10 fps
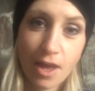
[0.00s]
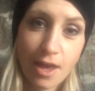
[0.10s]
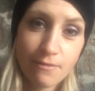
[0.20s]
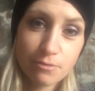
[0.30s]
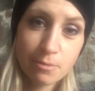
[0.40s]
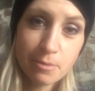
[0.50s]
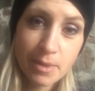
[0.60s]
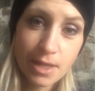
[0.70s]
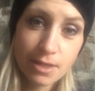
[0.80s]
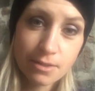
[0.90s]
I have a rubber
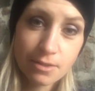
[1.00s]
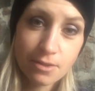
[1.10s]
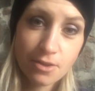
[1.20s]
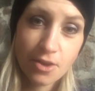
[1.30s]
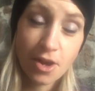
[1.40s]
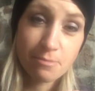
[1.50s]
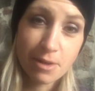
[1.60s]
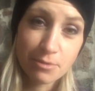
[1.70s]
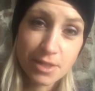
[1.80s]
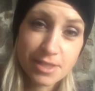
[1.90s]
band on
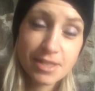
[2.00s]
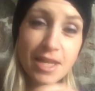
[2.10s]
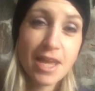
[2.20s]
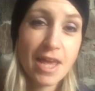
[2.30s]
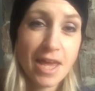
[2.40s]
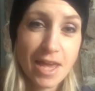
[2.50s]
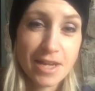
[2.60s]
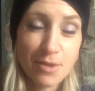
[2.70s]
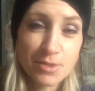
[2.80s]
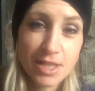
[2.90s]
my wrist.
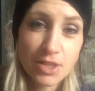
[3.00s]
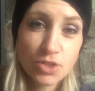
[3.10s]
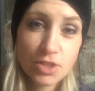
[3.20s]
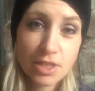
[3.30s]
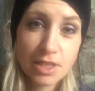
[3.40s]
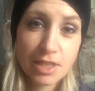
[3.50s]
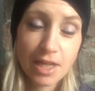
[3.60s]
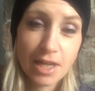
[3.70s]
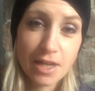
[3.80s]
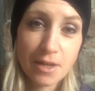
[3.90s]
And I was
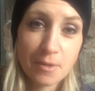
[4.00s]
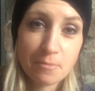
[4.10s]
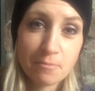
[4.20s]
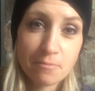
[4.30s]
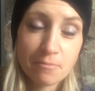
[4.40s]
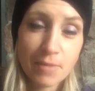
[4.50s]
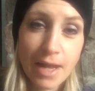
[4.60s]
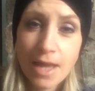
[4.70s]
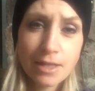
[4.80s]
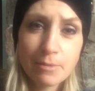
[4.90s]
actually um,
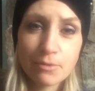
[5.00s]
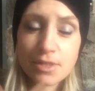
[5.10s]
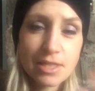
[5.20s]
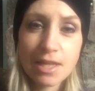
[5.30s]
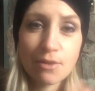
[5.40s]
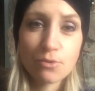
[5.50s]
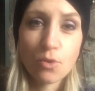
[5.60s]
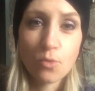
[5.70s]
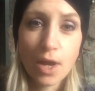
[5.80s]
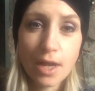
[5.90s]
I had it on my wrist and I don't
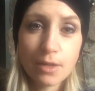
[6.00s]
know why.